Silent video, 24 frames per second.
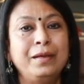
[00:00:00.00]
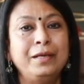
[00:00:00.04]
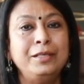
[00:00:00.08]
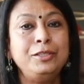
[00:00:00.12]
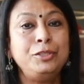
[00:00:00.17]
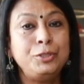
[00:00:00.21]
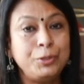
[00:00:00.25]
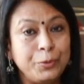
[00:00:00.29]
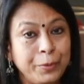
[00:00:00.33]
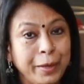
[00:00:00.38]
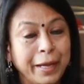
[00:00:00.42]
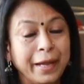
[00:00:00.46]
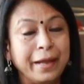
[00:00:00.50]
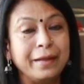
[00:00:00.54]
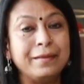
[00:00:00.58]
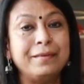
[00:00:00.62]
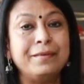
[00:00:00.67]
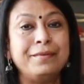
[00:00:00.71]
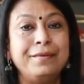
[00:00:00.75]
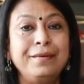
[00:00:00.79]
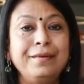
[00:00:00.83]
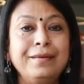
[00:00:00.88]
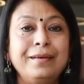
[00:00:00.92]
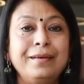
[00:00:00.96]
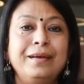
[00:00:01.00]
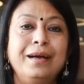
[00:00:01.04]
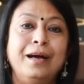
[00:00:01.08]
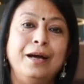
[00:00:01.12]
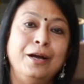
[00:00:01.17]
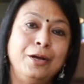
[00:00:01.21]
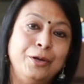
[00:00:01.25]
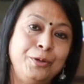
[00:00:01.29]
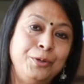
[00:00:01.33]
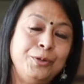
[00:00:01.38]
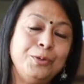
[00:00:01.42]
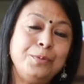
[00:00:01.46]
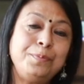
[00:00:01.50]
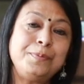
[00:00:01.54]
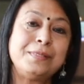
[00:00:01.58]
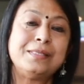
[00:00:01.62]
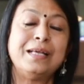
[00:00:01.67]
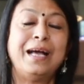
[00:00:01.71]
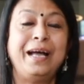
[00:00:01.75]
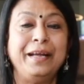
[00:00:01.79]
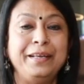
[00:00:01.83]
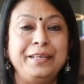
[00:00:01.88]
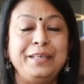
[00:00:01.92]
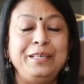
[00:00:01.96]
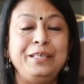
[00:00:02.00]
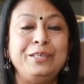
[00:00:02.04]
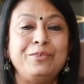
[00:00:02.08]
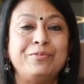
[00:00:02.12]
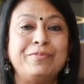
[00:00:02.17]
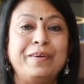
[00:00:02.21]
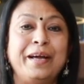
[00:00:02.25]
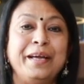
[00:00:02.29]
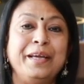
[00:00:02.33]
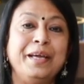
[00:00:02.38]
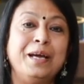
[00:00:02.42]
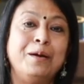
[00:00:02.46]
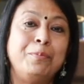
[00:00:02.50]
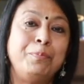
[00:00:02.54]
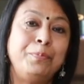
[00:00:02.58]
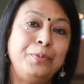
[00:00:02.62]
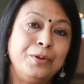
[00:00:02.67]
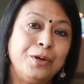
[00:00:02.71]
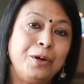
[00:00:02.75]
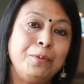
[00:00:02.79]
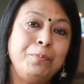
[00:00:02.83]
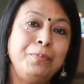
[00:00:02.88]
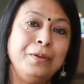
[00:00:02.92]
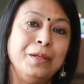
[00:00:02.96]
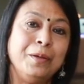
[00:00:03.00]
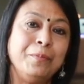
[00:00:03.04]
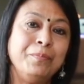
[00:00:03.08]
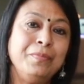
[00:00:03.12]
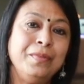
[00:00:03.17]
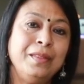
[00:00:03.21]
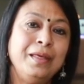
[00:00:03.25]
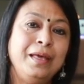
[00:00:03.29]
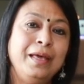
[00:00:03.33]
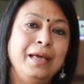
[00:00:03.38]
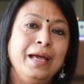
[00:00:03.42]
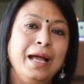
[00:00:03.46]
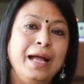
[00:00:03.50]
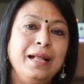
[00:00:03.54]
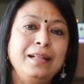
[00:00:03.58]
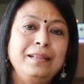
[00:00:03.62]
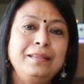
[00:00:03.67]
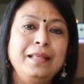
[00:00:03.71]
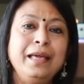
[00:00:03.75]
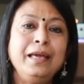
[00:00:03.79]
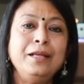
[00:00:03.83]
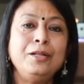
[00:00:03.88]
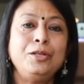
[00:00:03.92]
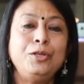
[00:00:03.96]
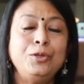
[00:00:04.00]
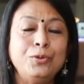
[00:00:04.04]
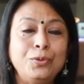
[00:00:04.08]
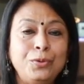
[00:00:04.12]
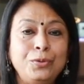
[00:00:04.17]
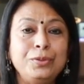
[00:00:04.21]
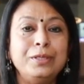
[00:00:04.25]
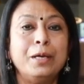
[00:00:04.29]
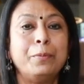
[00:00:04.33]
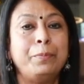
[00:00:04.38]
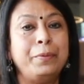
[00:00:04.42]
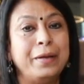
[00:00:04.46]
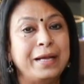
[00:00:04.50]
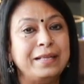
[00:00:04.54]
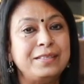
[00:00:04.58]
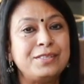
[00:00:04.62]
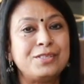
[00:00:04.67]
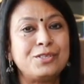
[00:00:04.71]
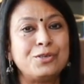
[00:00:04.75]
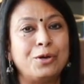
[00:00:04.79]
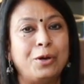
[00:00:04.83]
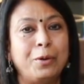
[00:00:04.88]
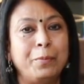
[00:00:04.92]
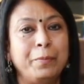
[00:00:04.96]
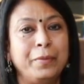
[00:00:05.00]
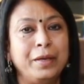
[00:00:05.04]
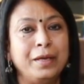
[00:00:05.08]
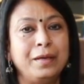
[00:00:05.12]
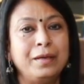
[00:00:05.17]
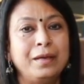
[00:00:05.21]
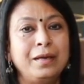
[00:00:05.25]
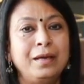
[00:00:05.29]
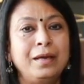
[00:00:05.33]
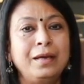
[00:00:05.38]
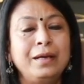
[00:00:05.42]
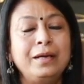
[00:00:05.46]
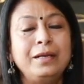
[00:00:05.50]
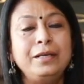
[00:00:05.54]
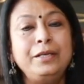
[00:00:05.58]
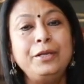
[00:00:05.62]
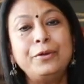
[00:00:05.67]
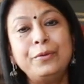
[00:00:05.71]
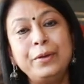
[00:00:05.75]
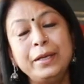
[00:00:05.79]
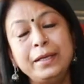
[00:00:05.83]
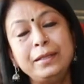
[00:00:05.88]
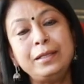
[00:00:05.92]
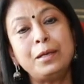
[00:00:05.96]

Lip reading: Together, groups identify a problem and they do the brainstorming. During the